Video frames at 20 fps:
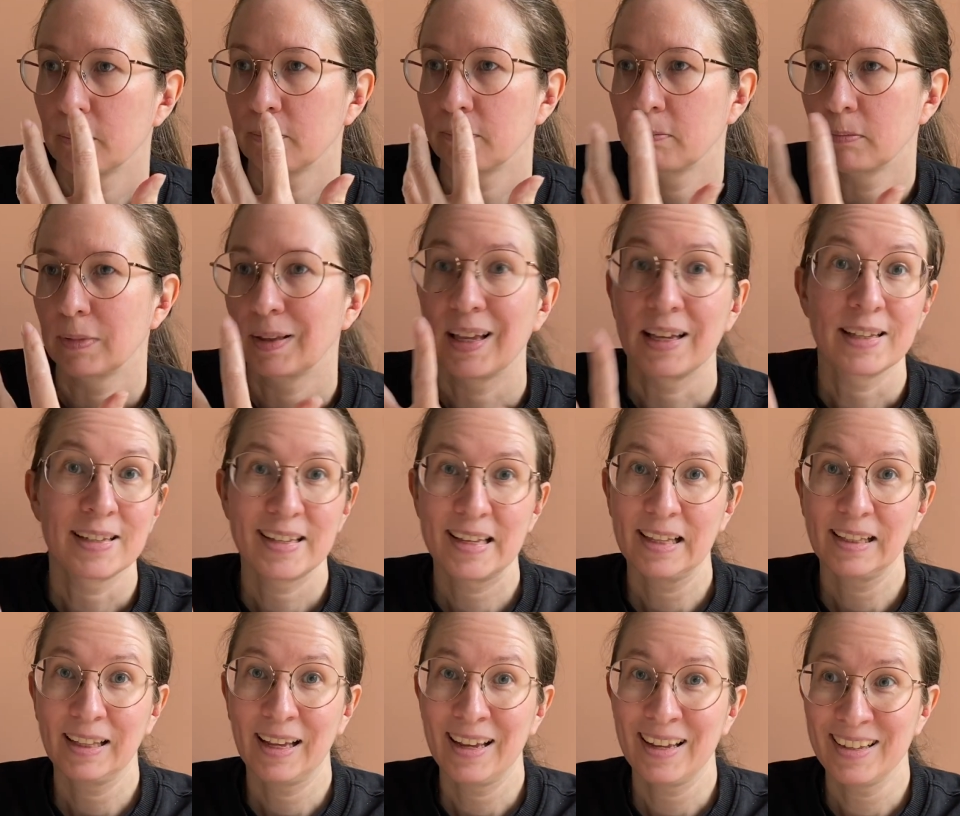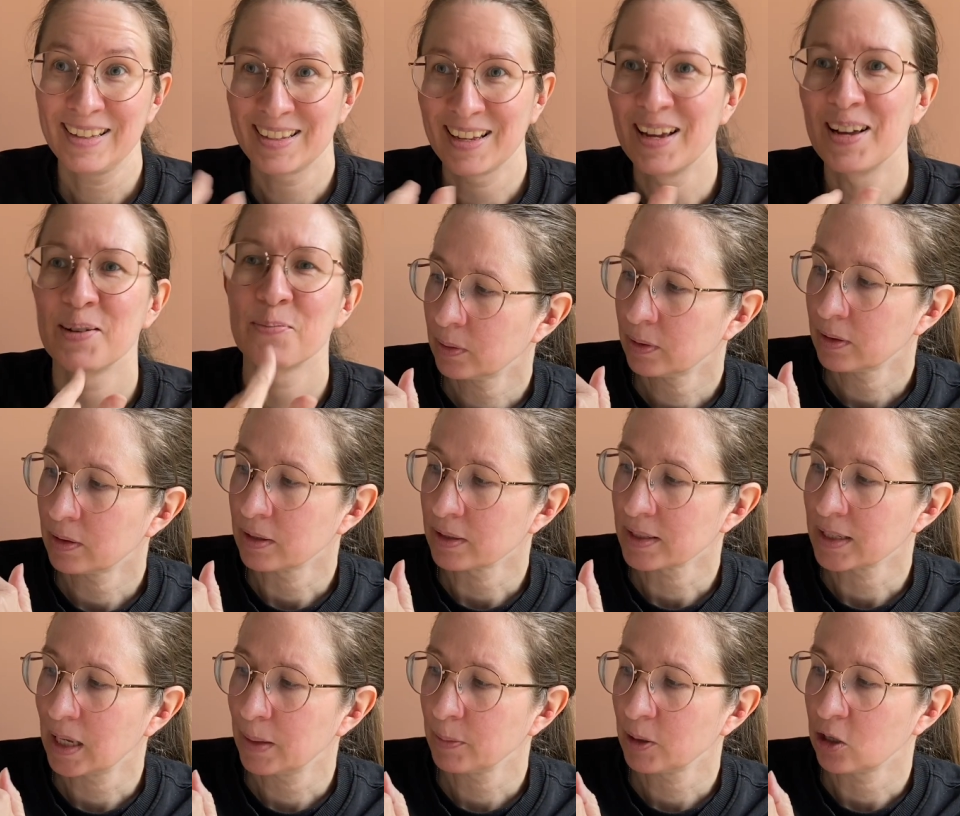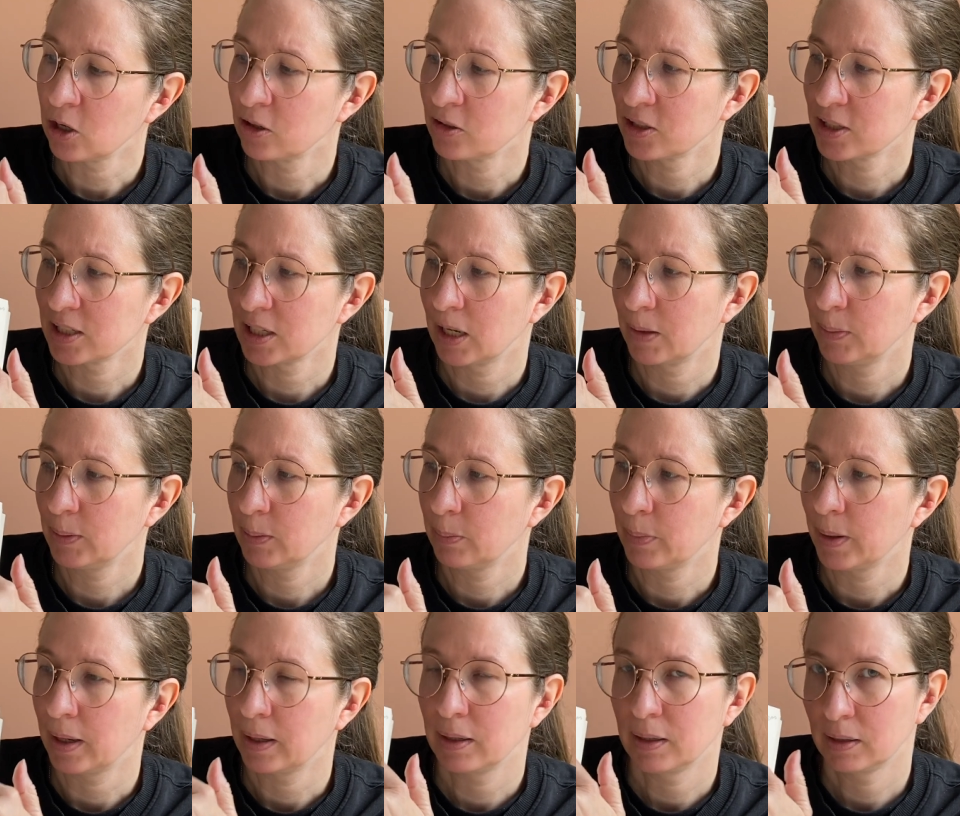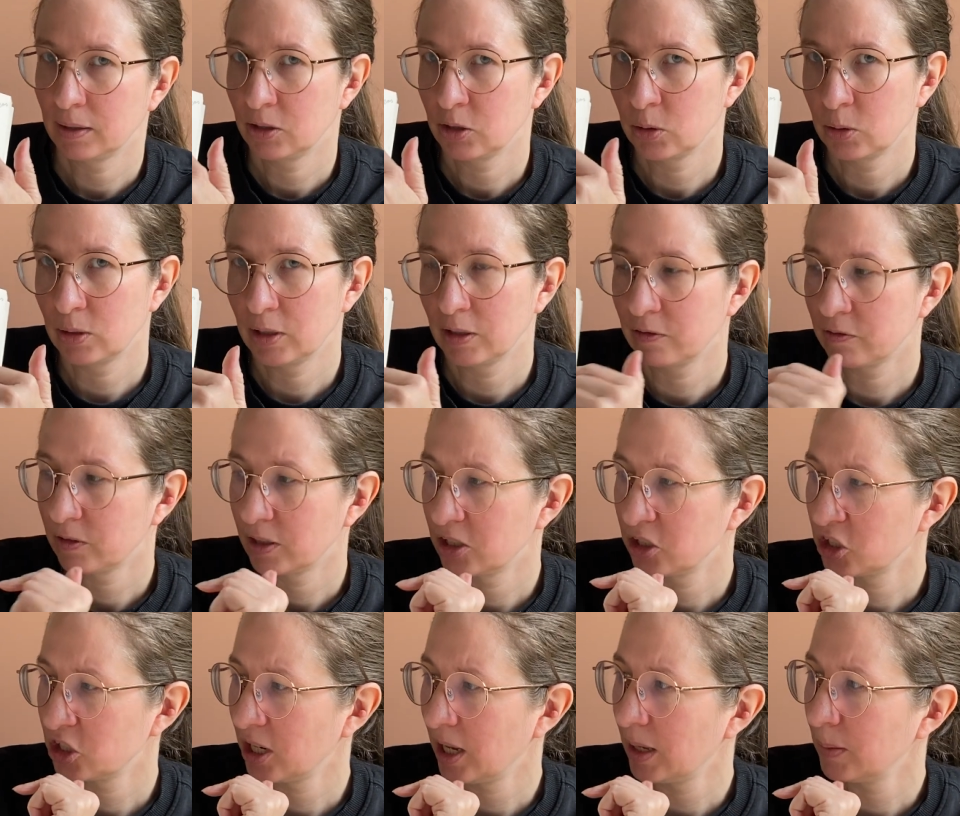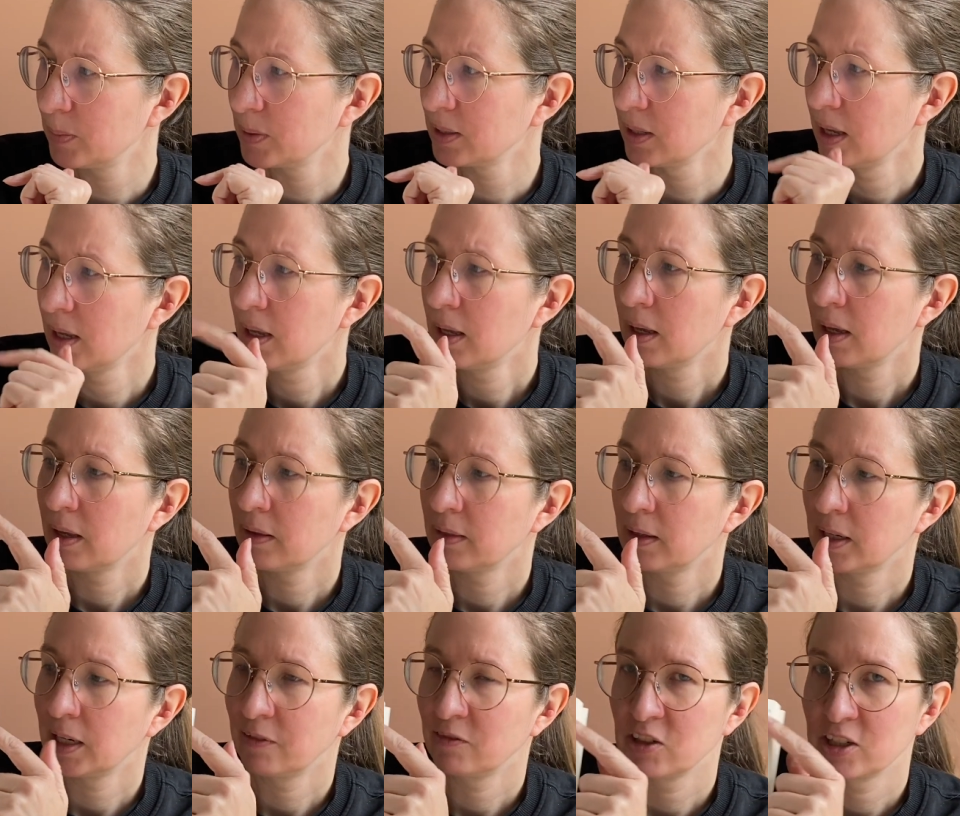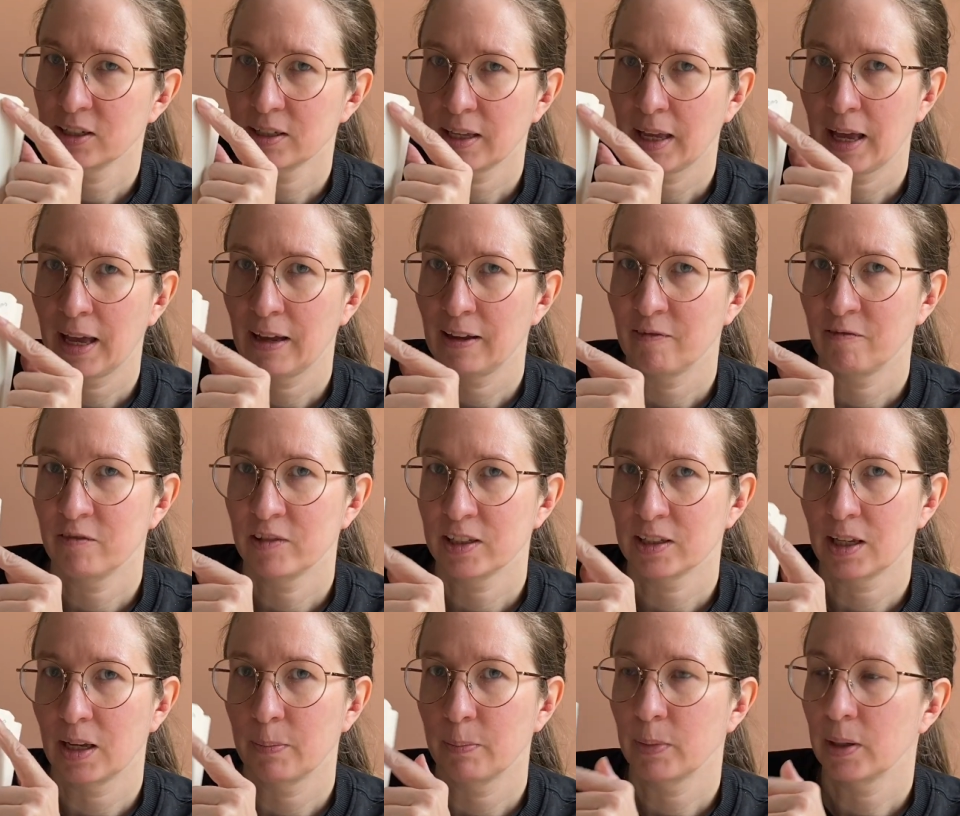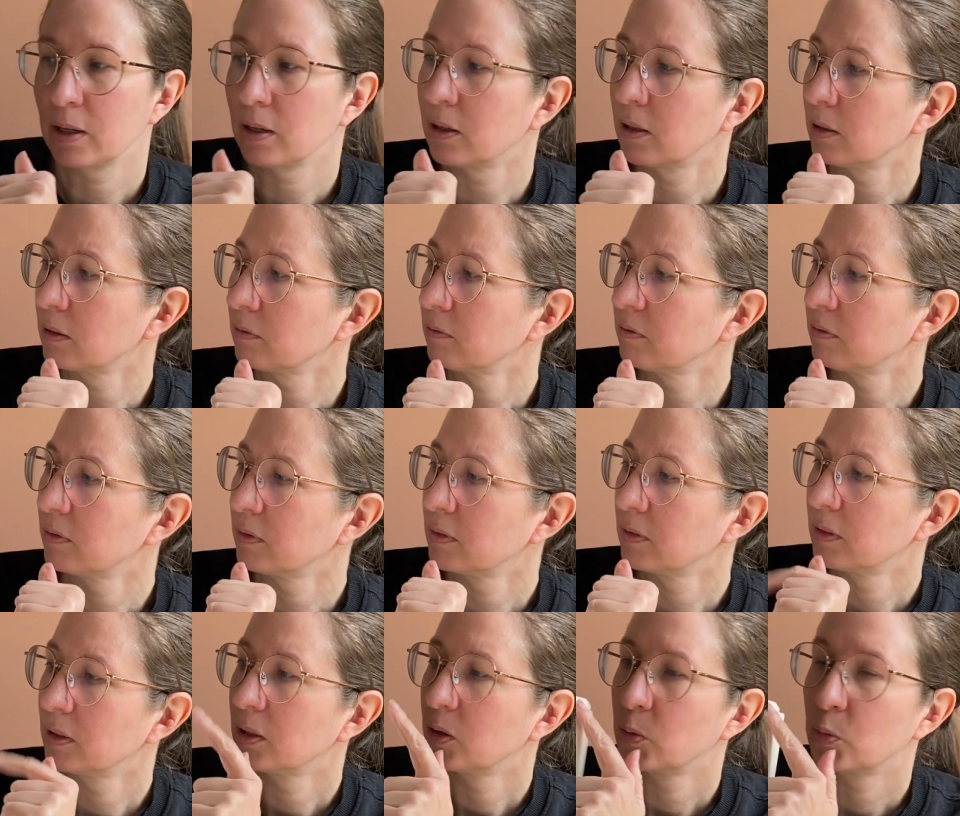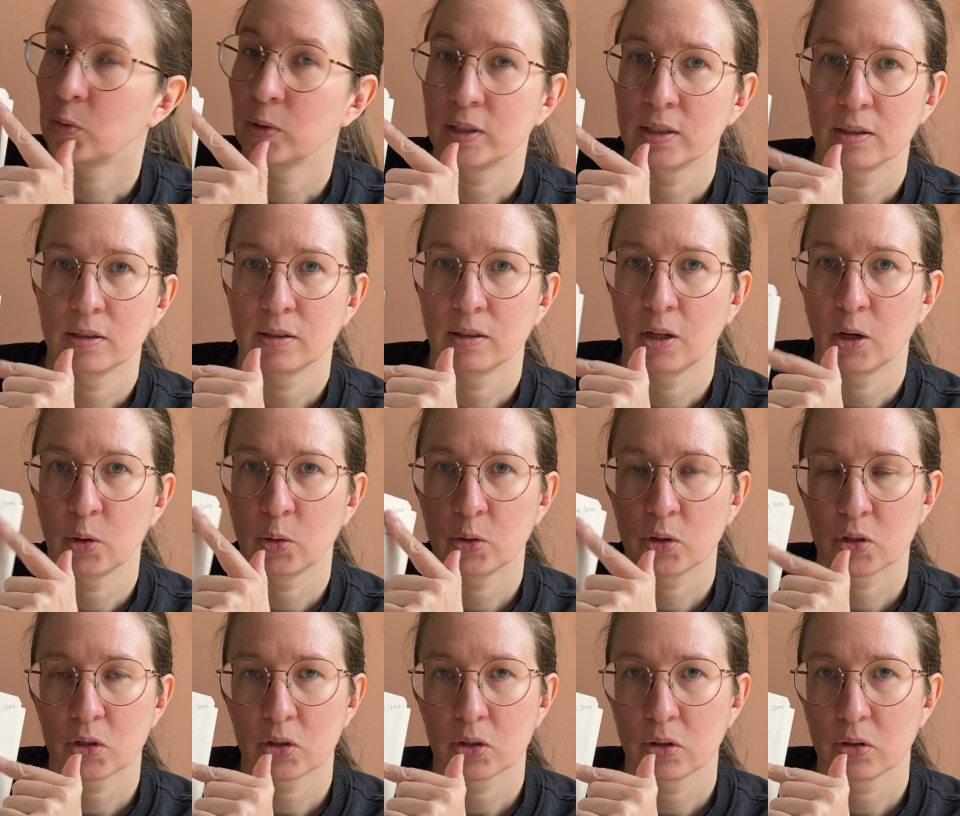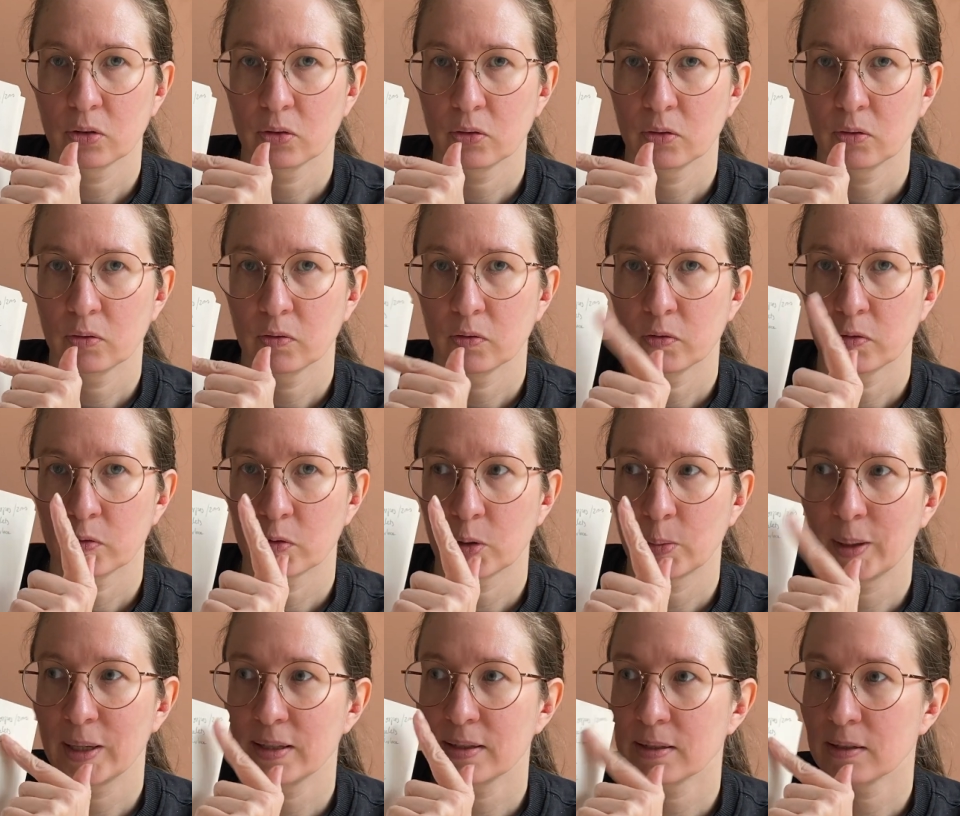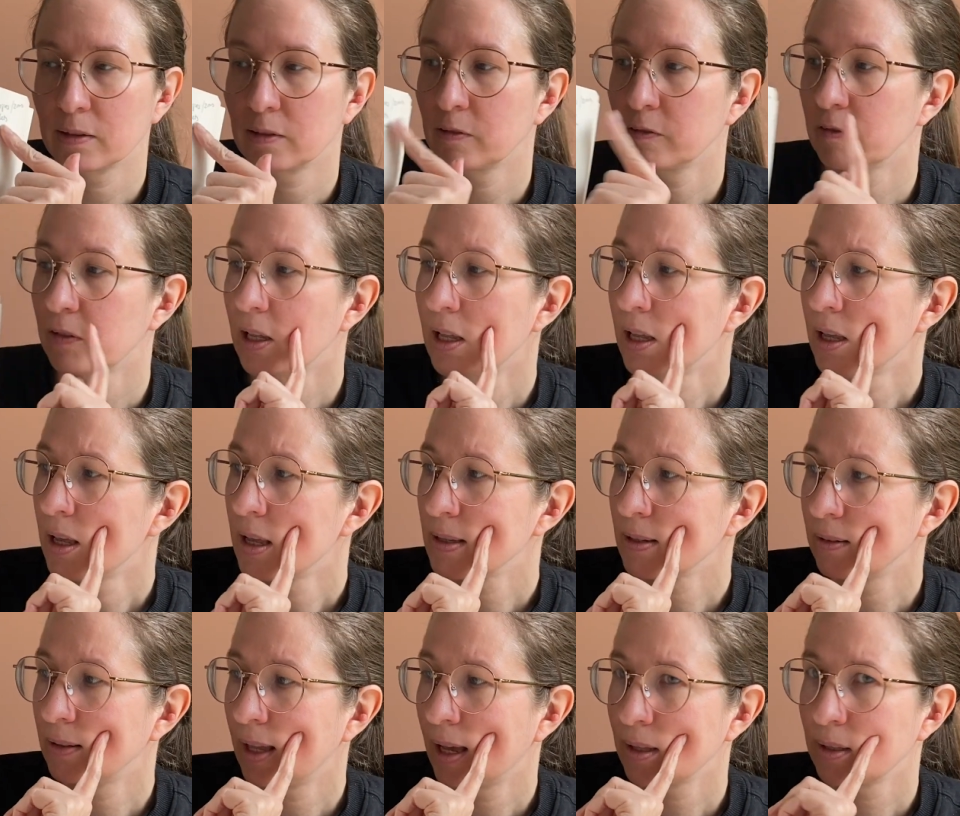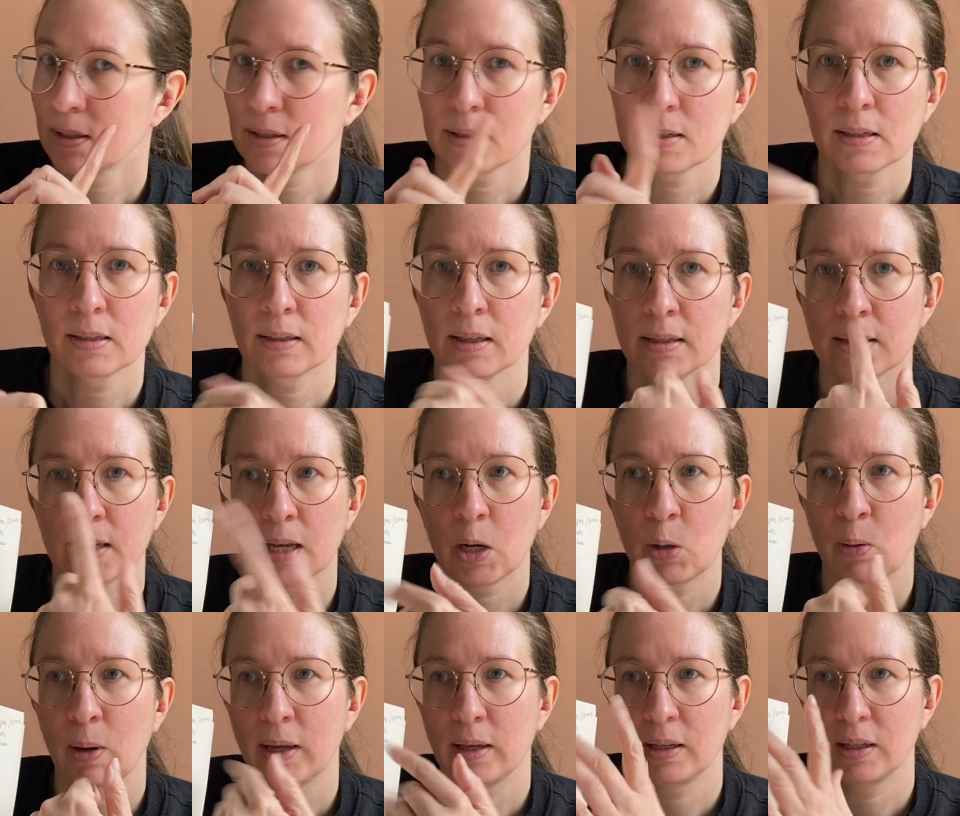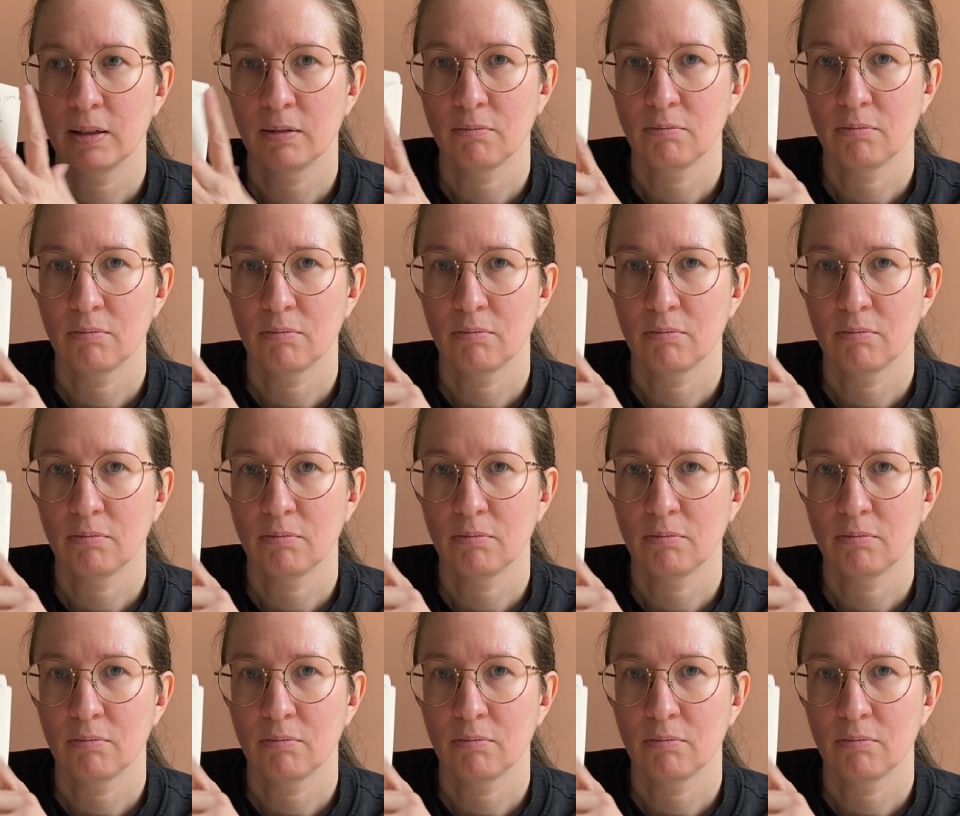lacy lace. The same concept, but in 2 different shapes. And then I just have some written notes for myself. So that's how I